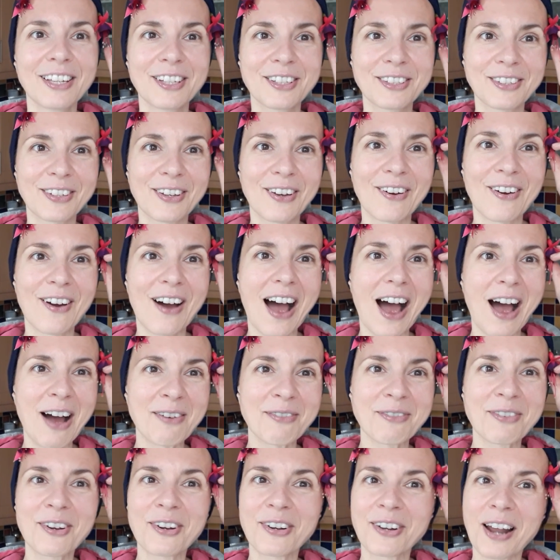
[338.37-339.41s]
So
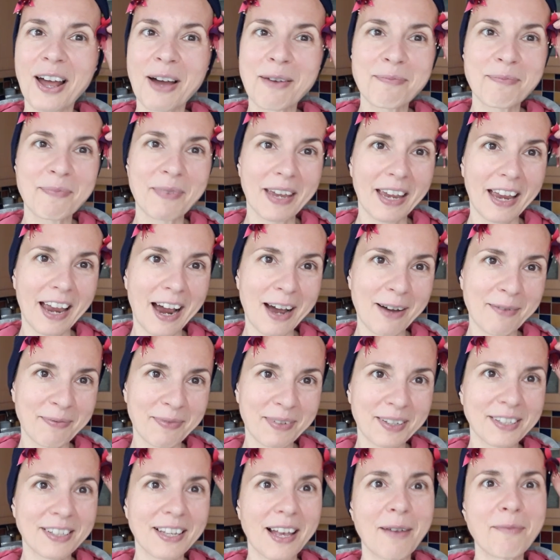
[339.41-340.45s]
I'm gonna pick
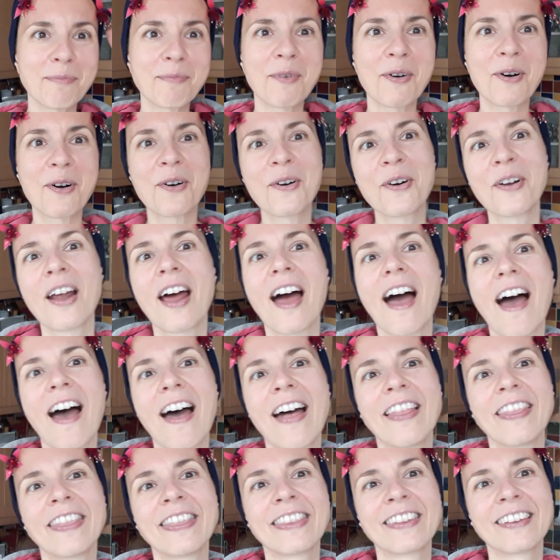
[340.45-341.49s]
up some more
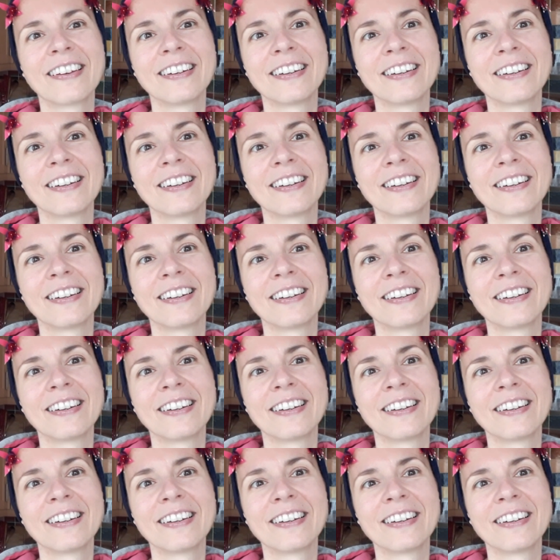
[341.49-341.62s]
and